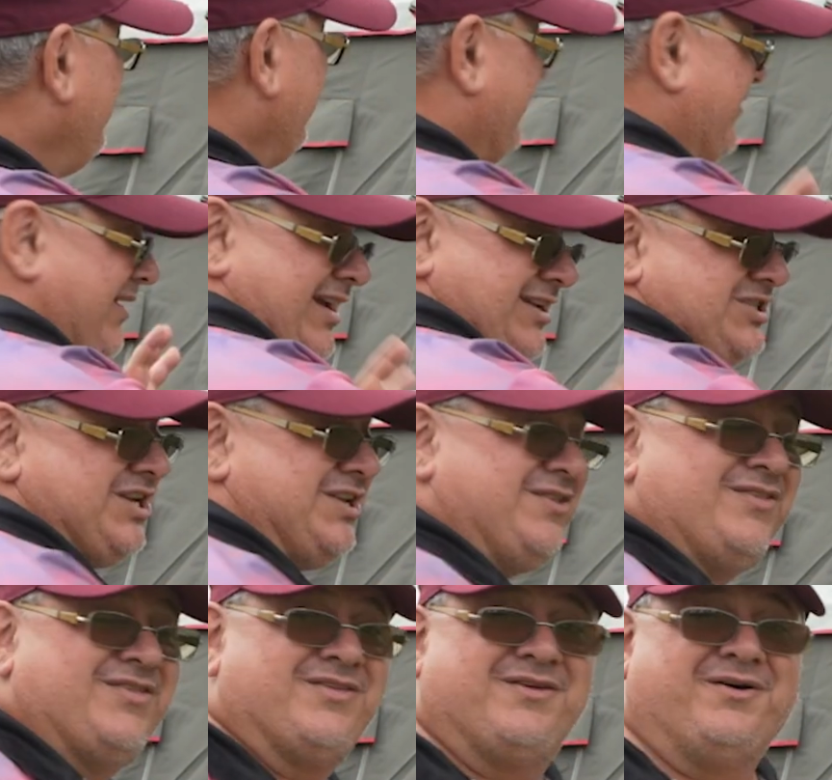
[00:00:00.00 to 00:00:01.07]

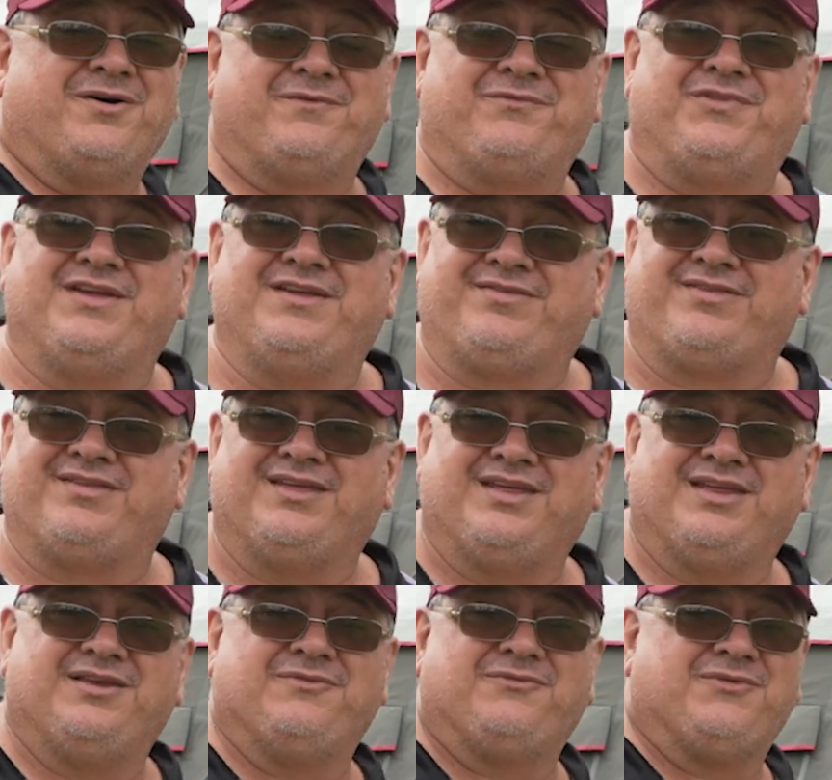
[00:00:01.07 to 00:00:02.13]
sections of this
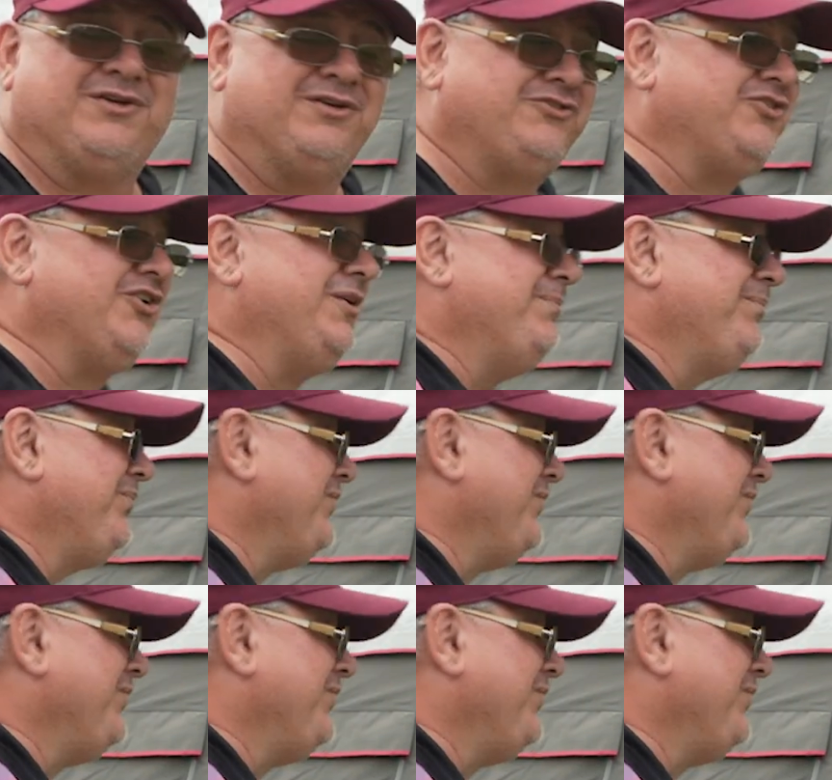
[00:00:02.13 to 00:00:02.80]
in the future.